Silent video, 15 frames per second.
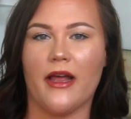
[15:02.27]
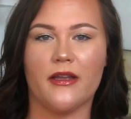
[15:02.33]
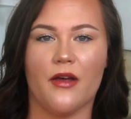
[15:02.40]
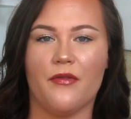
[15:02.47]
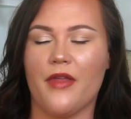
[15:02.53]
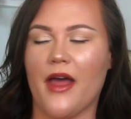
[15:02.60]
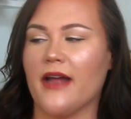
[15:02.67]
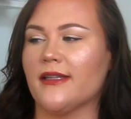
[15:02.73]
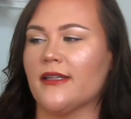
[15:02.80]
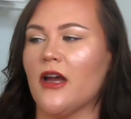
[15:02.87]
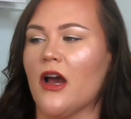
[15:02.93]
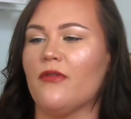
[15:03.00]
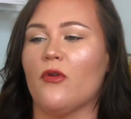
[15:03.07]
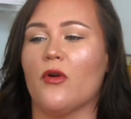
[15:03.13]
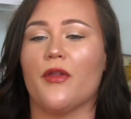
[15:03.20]
I love that
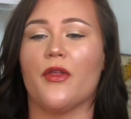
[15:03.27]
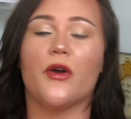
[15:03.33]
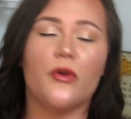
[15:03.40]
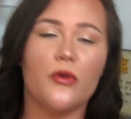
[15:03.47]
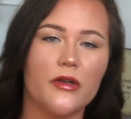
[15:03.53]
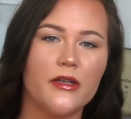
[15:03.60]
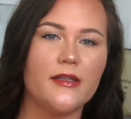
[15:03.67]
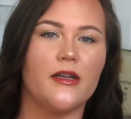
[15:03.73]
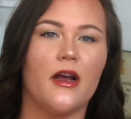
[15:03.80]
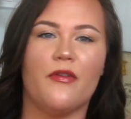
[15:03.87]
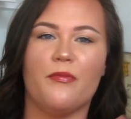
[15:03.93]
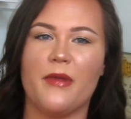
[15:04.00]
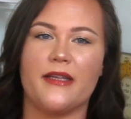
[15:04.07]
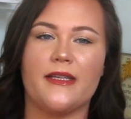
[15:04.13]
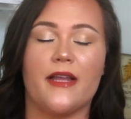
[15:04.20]
stuff or the Huda
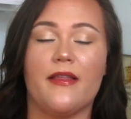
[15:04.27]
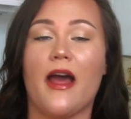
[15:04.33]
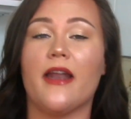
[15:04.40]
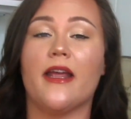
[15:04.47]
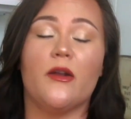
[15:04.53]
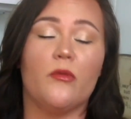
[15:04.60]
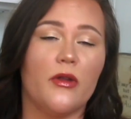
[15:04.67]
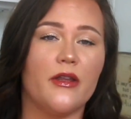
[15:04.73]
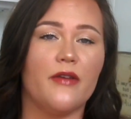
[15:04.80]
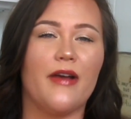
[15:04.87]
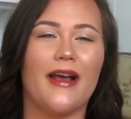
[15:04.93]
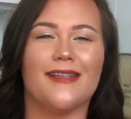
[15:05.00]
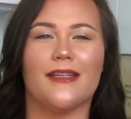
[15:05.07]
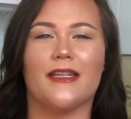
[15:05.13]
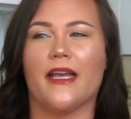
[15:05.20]
stuff, mixing that in with the
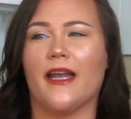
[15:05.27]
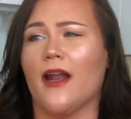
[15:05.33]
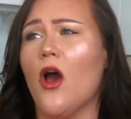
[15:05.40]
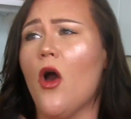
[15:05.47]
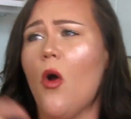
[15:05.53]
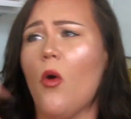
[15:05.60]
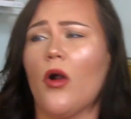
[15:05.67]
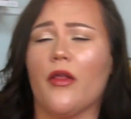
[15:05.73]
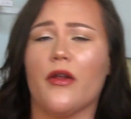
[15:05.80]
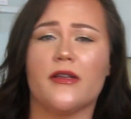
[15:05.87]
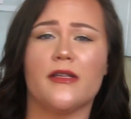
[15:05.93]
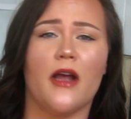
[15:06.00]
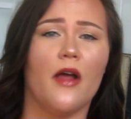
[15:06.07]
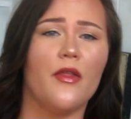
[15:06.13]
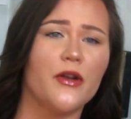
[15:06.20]
Vaseline or
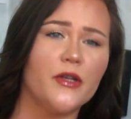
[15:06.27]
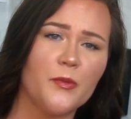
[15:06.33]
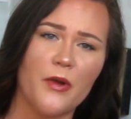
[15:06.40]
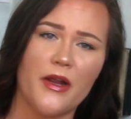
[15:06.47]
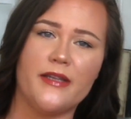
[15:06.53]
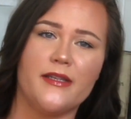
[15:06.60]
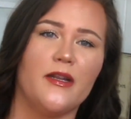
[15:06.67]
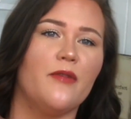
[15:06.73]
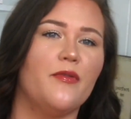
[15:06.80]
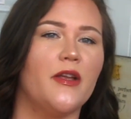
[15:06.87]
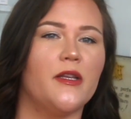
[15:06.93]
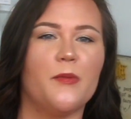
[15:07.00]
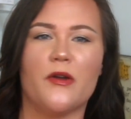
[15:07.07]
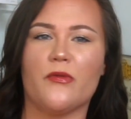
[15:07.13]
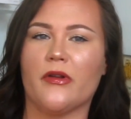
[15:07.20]
there's the other spray stuff
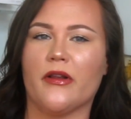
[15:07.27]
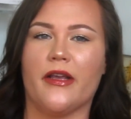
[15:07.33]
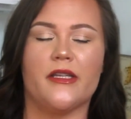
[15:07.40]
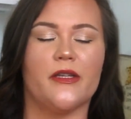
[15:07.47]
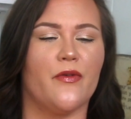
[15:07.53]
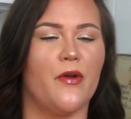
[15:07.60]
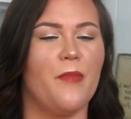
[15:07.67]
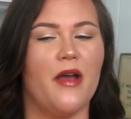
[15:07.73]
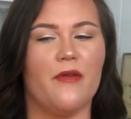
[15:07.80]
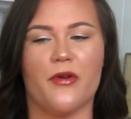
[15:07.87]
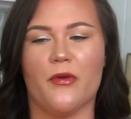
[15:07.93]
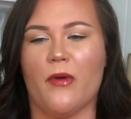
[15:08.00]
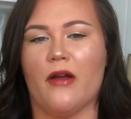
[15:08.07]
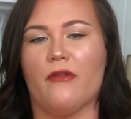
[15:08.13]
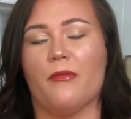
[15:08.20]
that's been released from
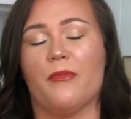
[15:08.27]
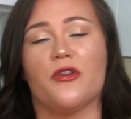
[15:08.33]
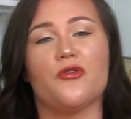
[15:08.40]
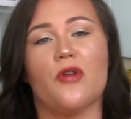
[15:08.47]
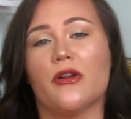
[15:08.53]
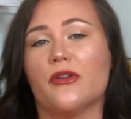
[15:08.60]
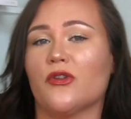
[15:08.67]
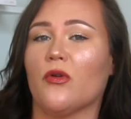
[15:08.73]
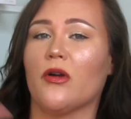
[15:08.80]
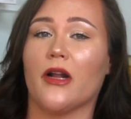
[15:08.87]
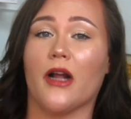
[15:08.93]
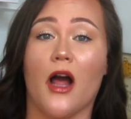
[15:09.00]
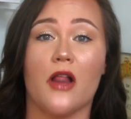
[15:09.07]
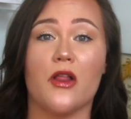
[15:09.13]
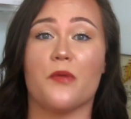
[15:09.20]
everywhere from the drugstore
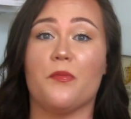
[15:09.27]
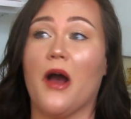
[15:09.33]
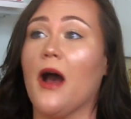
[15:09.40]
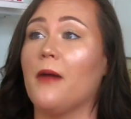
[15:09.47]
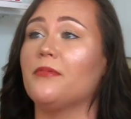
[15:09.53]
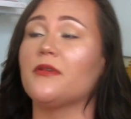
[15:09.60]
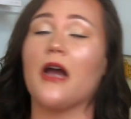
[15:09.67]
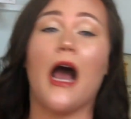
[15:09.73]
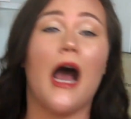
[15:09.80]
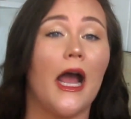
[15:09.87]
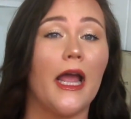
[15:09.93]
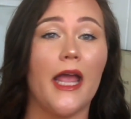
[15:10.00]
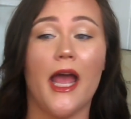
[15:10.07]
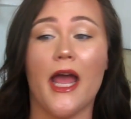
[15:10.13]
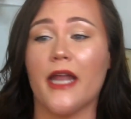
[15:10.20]
to ColourPop to
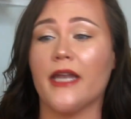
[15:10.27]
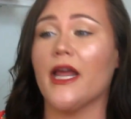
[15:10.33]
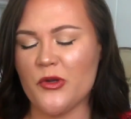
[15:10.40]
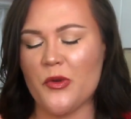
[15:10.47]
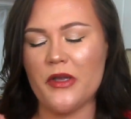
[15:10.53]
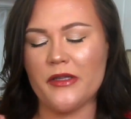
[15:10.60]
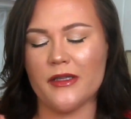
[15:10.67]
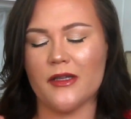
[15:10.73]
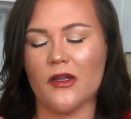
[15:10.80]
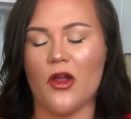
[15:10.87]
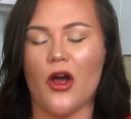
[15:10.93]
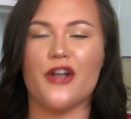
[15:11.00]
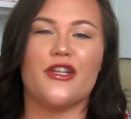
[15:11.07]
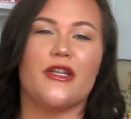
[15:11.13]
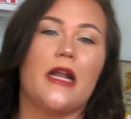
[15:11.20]
high end. So this is a
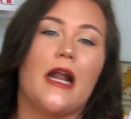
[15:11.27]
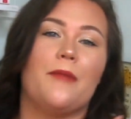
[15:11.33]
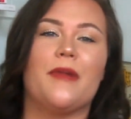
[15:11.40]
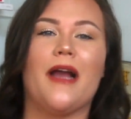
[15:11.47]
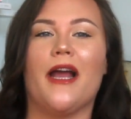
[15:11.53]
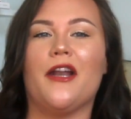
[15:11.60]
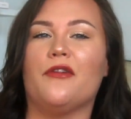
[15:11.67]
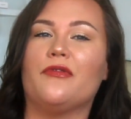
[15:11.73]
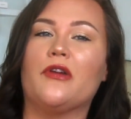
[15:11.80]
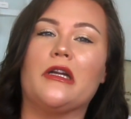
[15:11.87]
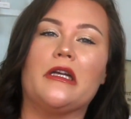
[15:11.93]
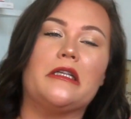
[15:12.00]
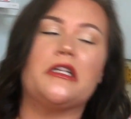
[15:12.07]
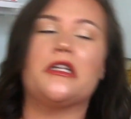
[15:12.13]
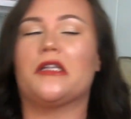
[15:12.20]
launch that I'm kind of
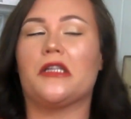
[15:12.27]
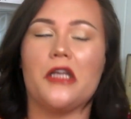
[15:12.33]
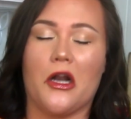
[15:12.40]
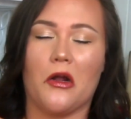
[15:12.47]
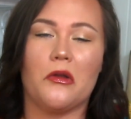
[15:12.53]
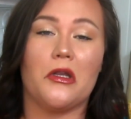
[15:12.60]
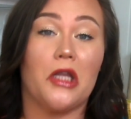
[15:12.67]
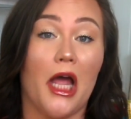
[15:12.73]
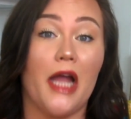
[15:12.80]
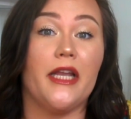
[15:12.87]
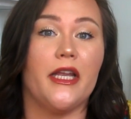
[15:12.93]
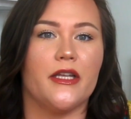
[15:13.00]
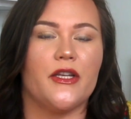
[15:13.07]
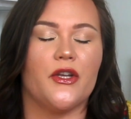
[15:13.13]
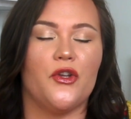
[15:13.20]
gonna just, you know, let
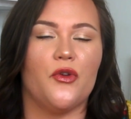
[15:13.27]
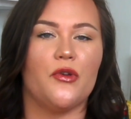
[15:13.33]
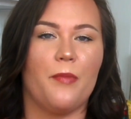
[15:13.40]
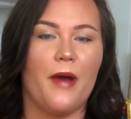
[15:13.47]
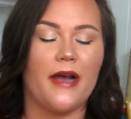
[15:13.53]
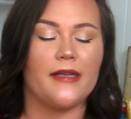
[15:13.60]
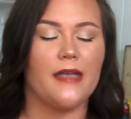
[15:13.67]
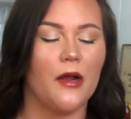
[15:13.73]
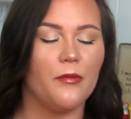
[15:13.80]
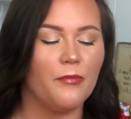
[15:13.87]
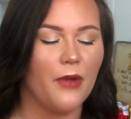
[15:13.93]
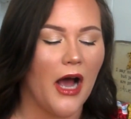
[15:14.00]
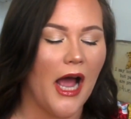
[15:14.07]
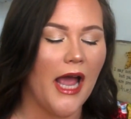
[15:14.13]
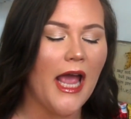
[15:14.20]
continue to pass on
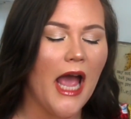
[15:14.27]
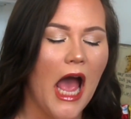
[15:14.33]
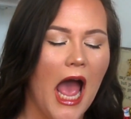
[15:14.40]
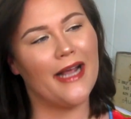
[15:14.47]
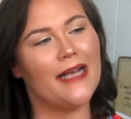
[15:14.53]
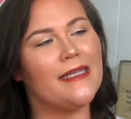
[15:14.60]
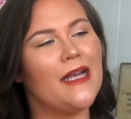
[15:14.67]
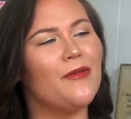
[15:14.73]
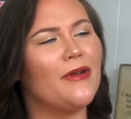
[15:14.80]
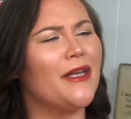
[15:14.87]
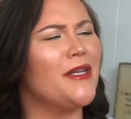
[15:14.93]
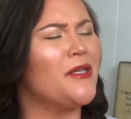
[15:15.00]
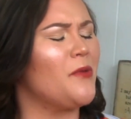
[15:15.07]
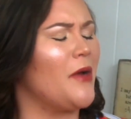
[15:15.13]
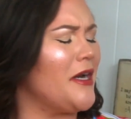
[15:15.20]
by. And I guess I
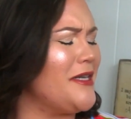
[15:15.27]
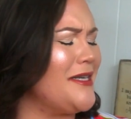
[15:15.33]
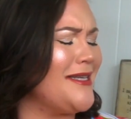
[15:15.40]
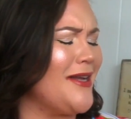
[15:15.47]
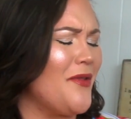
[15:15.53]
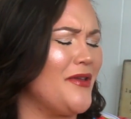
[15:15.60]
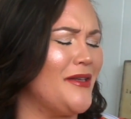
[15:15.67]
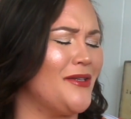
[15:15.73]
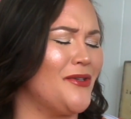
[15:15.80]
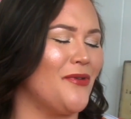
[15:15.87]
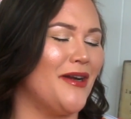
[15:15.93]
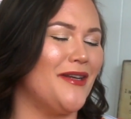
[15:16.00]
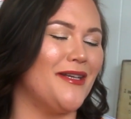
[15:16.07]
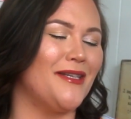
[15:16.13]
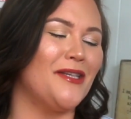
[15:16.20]
really just wanted to tell this
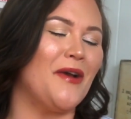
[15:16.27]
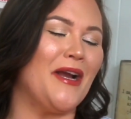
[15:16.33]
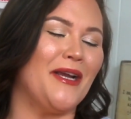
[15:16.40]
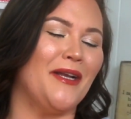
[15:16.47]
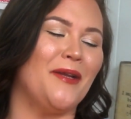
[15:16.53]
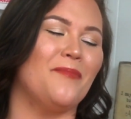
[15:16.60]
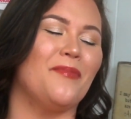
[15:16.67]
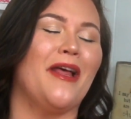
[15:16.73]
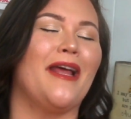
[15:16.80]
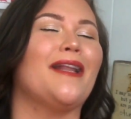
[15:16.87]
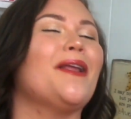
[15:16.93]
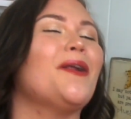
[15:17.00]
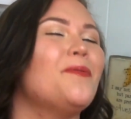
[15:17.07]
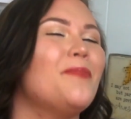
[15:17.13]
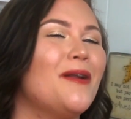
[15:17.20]
story just so I could complain
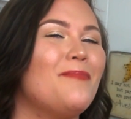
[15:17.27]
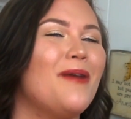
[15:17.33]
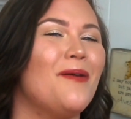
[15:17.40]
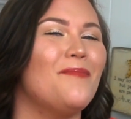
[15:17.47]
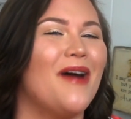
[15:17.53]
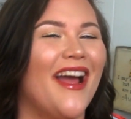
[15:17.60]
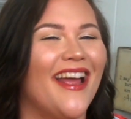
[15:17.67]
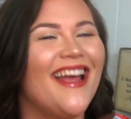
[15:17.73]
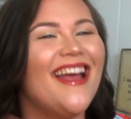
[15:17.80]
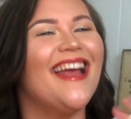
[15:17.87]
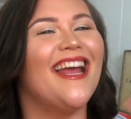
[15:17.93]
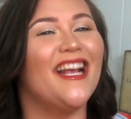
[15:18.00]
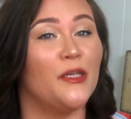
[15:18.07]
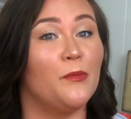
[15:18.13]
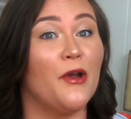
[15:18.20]
a little bit about my
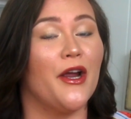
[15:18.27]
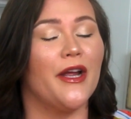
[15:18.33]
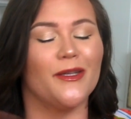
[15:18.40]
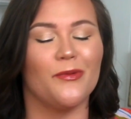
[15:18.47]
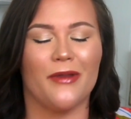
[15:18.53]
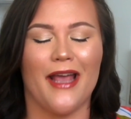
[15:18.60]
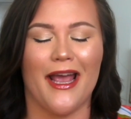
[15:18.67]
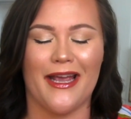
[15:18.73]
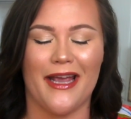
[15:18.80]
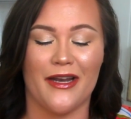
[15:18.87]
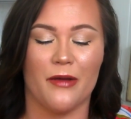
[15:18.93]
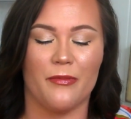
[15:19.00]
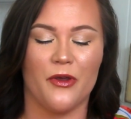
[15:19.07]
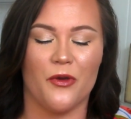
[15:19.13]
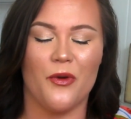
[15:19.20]
experience with
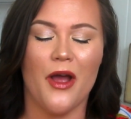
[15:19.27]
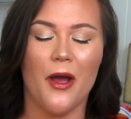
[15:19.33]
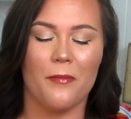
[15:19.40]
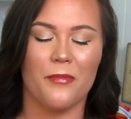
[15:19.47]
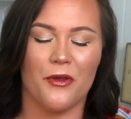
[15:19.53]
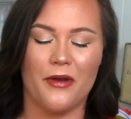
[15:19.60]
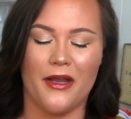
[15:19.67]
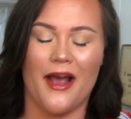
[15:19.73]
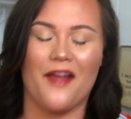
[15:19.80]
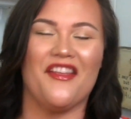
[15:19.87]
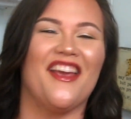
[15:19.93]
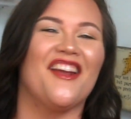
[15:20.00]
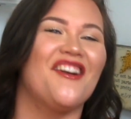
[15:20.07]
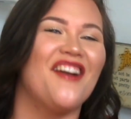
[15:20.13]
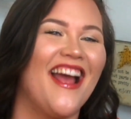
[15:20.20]
KKW beauty on
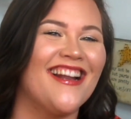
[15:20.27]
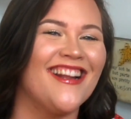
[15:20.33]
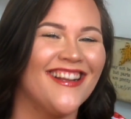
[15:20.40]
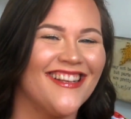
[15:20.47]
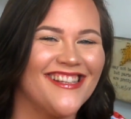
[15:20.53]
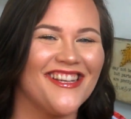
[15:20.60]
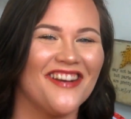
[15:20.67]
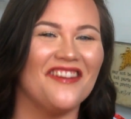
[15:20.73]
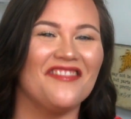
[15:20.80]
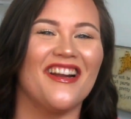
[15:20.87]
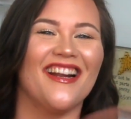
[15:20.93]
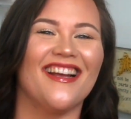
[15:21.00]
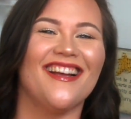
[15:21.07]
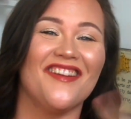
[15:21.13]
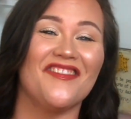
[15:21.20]
the internet. So I'm
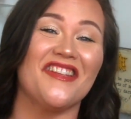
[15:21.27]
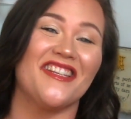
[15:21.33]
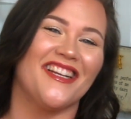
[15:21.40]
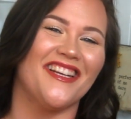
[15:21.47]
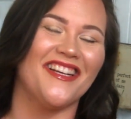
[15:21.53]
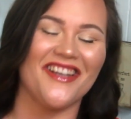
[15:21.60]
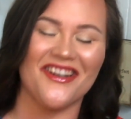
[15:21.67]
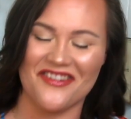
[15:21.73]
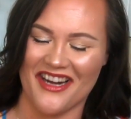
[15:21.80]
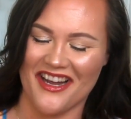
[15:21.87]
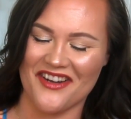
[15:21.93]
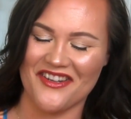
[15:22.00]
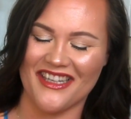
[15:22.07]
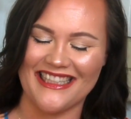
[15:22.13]
gonna, I'm just gonna go now.